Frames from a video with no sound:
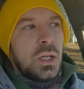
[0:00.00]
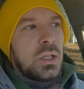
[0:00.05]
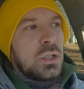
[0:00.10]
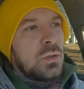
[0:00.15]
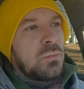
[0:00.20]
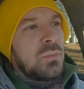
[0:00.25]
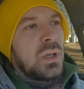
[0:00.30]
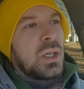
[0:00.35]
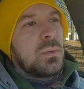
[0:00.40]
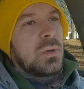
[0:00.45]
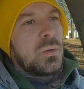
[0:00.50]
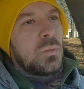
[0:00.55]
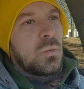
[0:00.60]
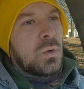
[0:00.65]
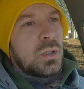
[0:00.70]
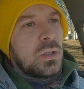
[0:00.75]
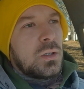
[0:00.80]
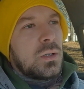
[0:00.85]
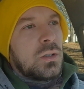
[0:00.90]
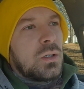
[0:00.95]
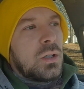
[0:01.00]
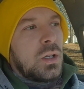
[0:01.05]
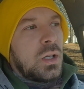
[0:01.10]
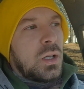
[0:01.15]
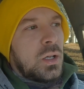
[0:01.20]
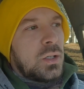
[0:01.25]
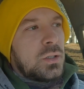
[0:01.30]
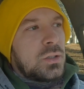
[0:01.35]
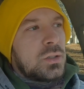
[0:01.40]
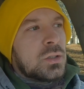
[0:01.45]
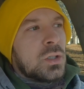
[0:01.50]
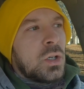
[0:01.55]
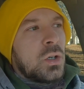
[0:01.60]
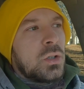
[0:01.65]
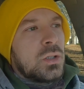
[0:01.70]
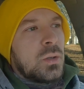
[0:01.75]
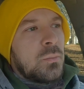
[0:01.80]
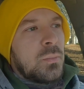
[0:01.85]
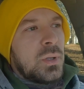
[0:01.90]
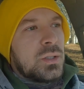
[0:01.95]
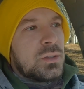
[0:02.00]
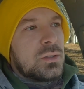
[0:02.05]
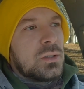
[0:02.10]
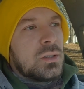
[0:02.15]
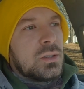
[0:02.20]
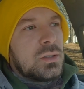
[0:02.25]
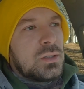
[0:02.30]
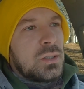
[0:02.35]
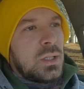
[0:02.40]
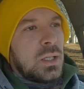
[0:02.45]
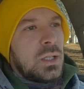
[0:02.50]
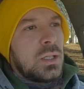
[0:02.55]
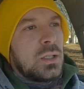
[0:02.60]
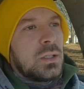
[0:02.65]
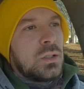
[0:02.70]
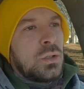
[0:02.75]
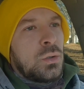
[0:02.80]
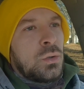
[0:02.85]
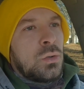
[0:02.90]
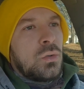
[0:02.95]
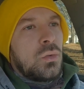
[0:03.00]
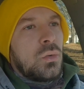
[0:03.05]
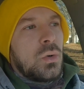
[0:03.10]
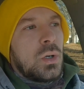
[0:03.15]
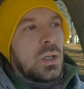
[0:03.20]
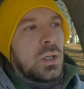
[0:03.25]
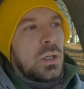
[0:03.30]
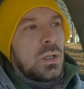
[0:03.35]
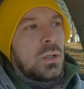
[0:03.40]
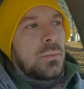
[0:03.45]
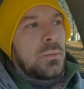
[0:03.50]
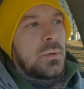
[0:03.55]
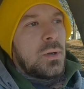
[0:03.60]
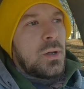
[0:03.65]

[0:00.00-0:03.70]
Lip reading: you maybe want to start the business and do